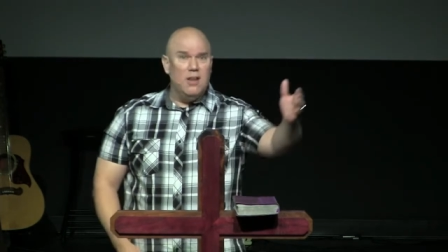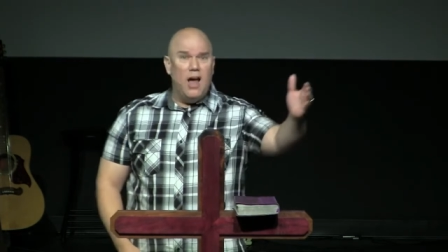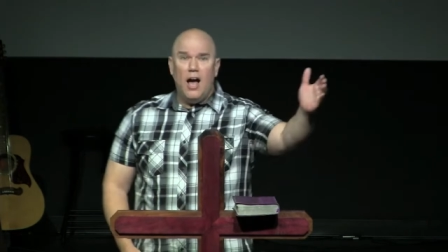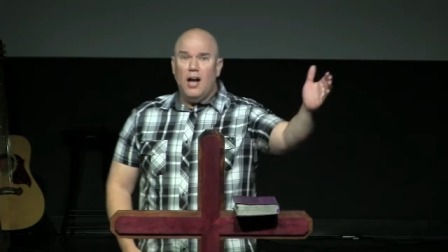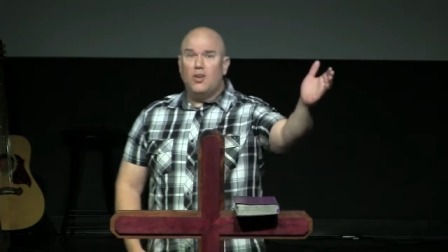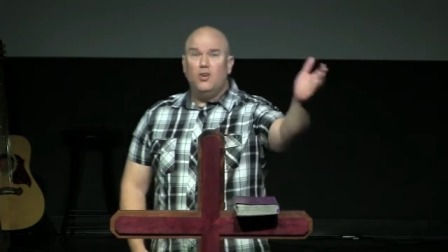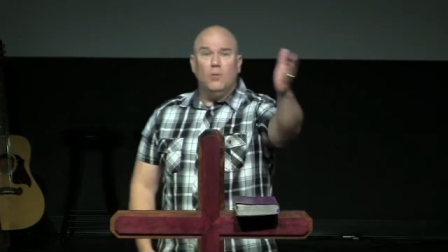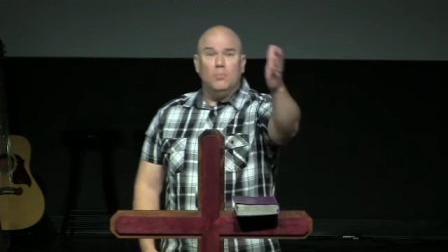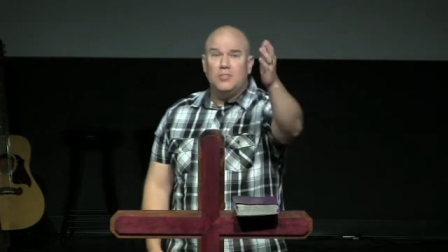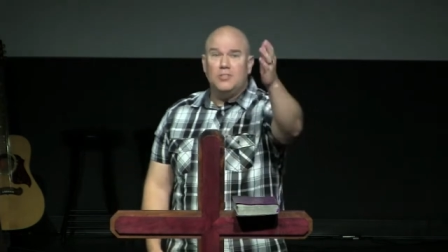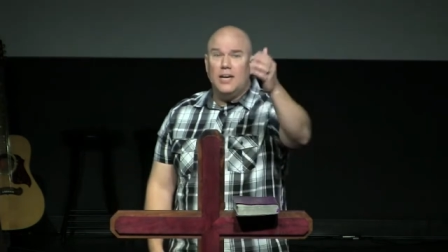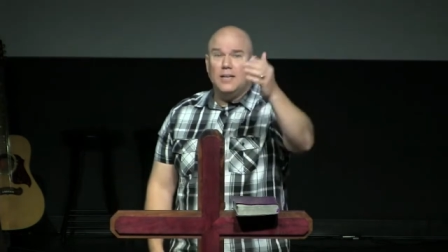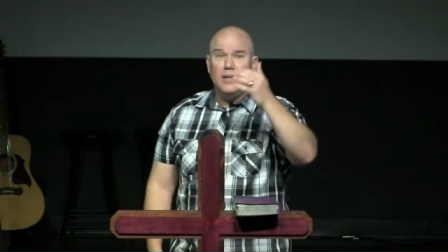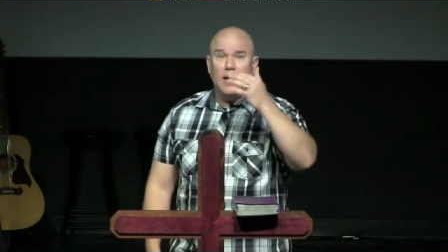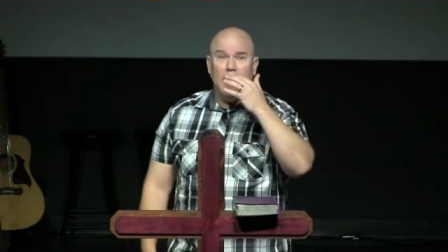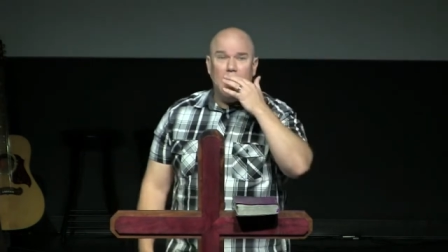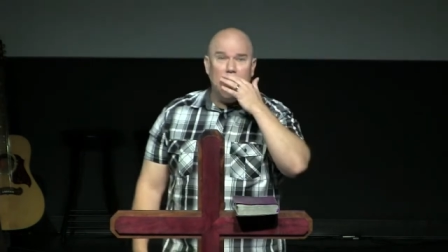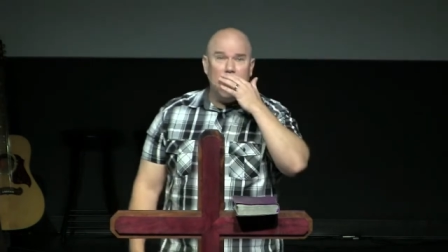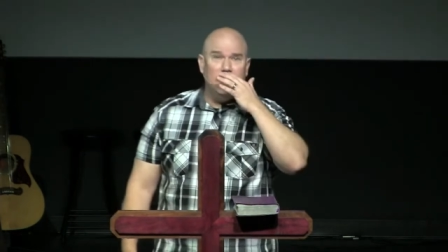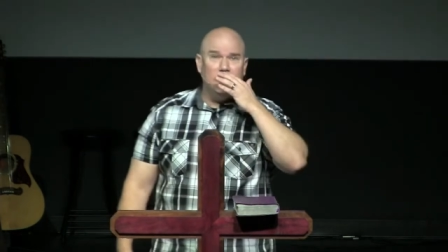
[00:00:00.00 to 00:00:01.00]
knock you
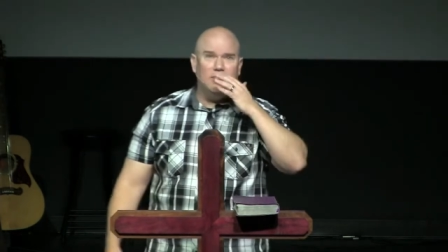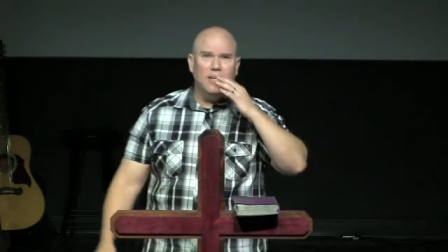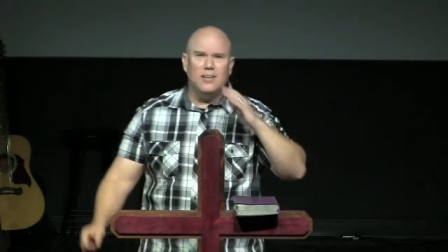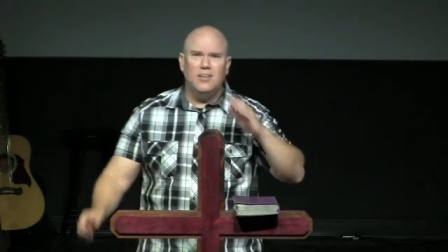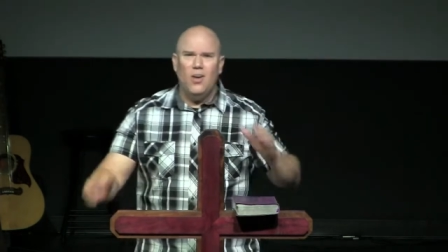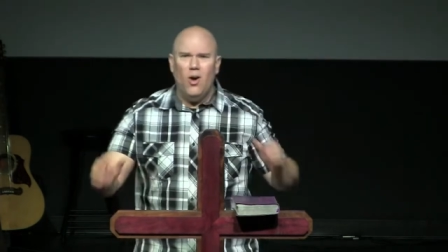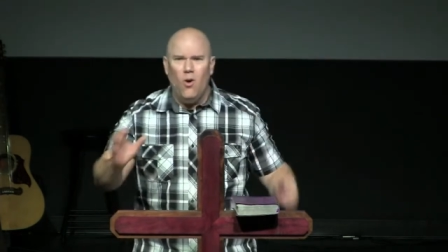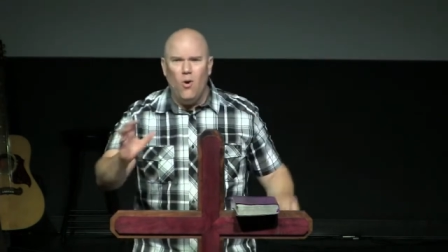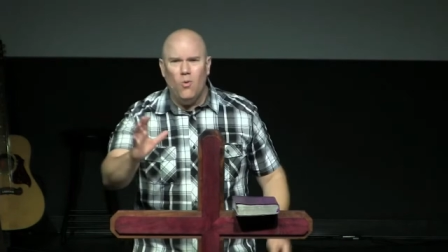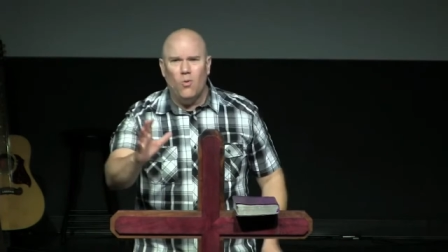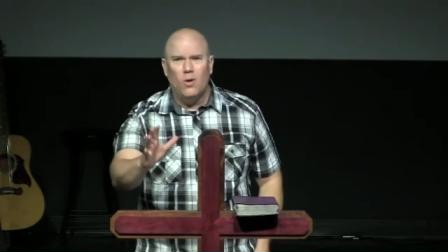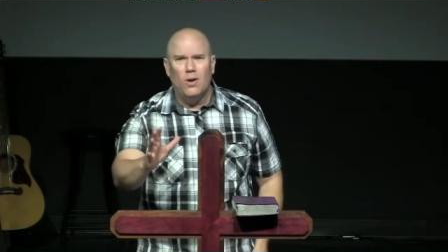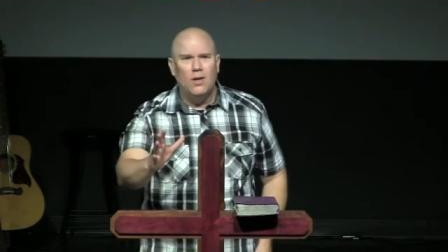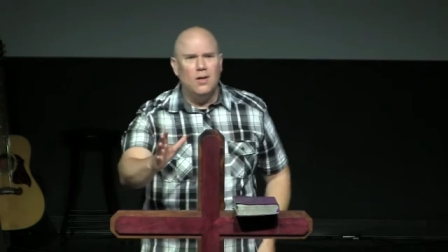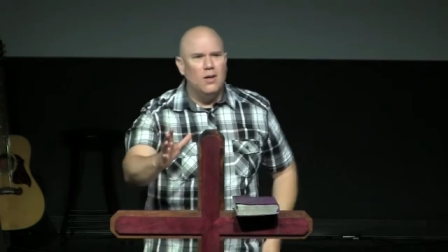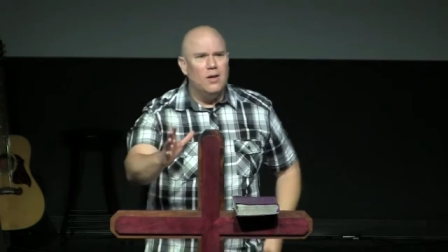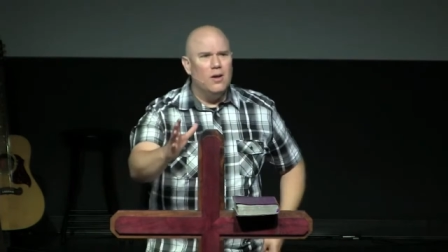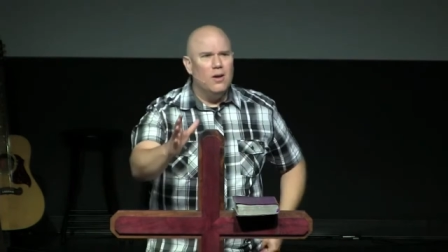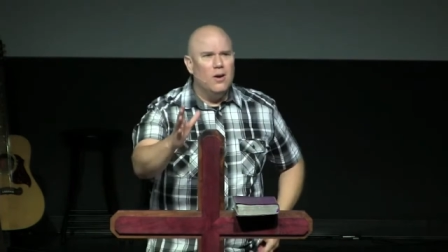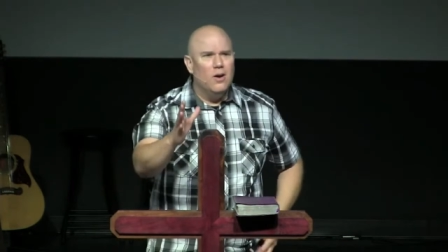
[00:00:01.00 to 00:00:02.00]
upside the head and say, Yo,
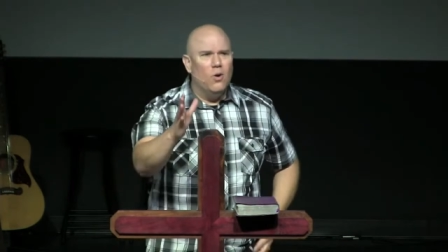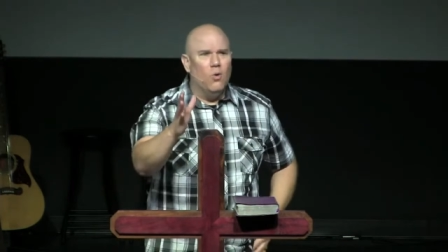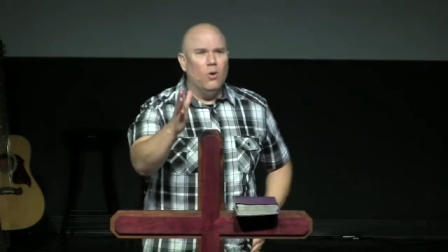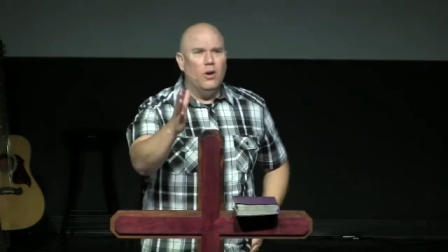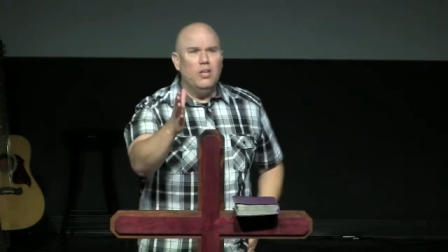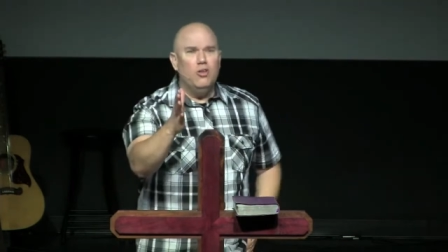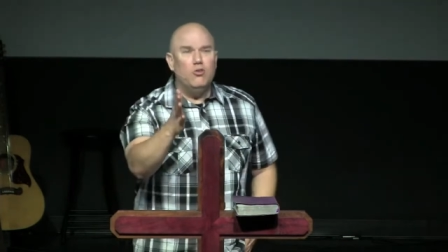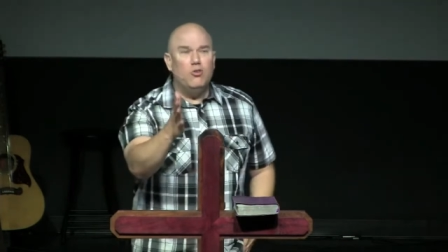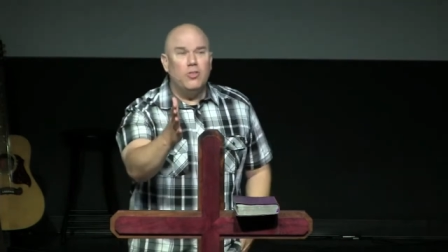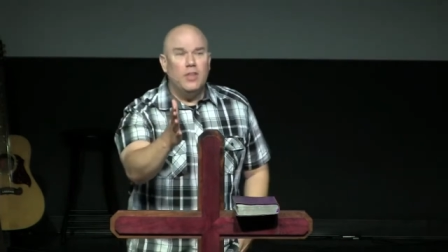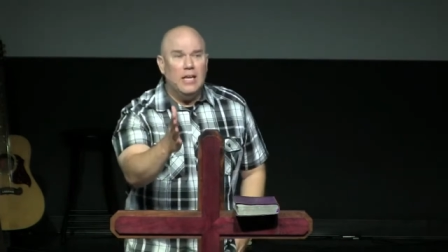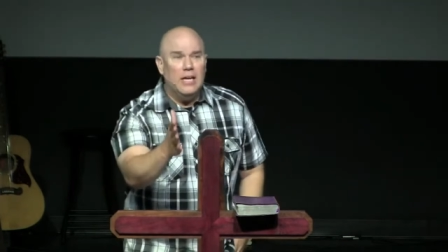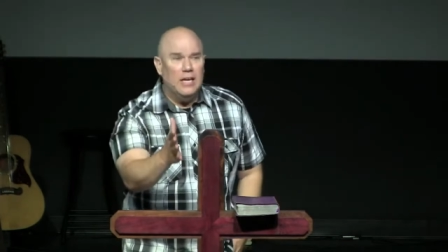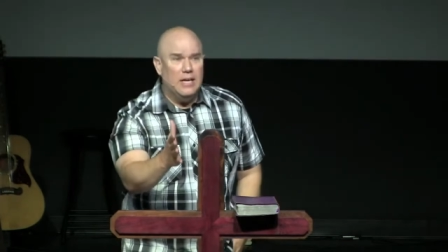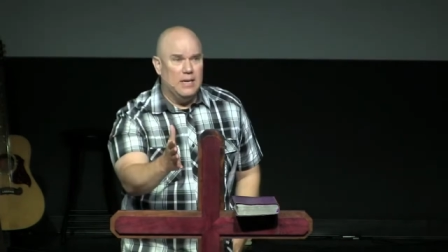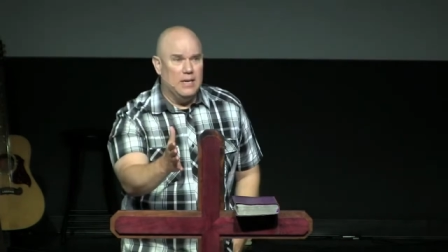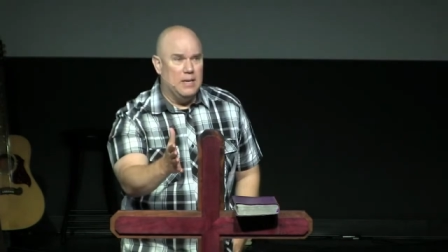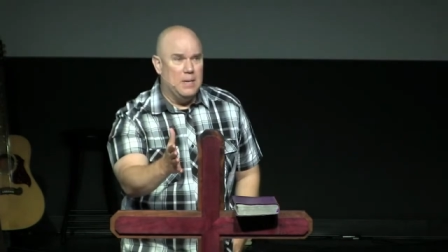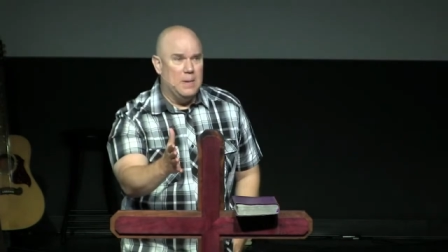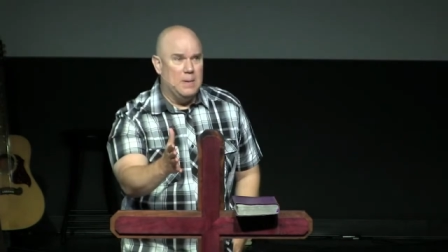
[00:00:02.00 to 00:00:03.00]
what are you
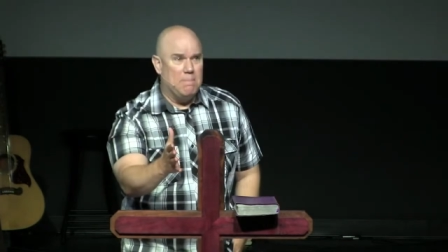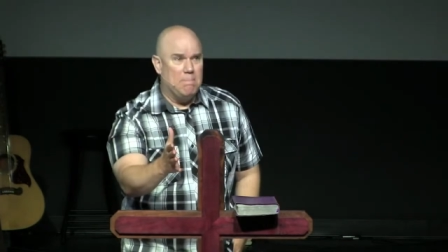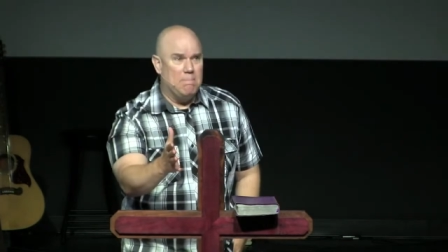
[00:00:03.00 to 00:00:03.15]
thinking?